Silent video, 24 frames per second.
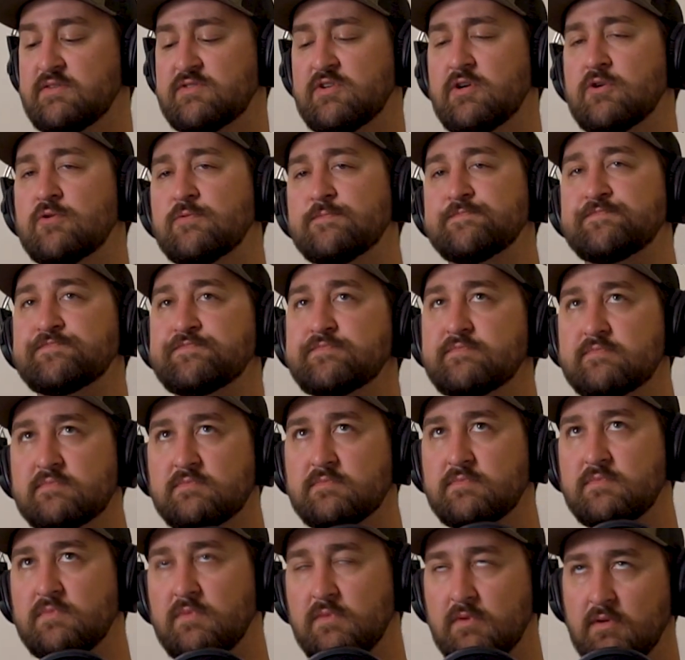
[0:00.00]
So
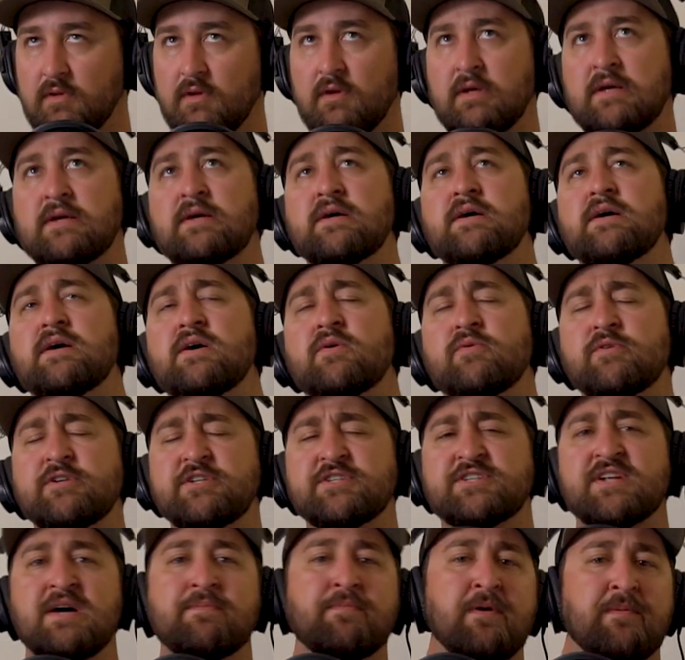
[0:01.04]
when you
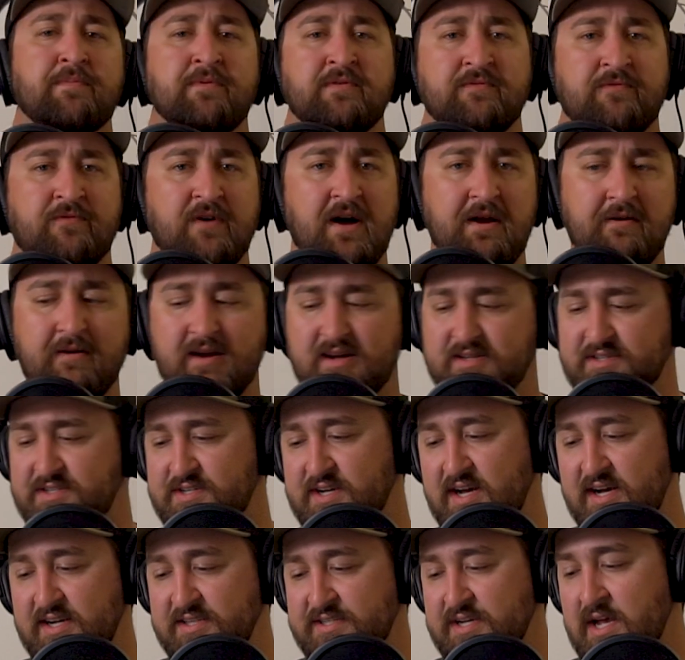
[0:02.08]
step up in fly rod
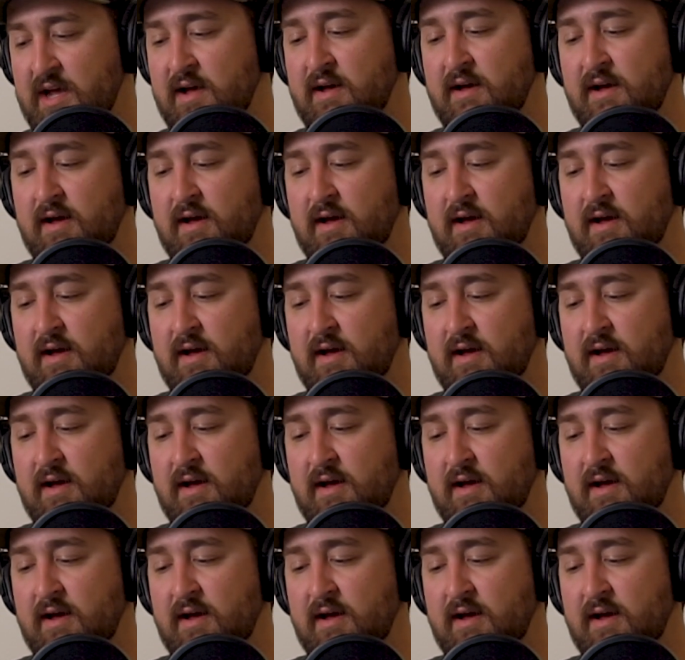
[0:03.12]
size,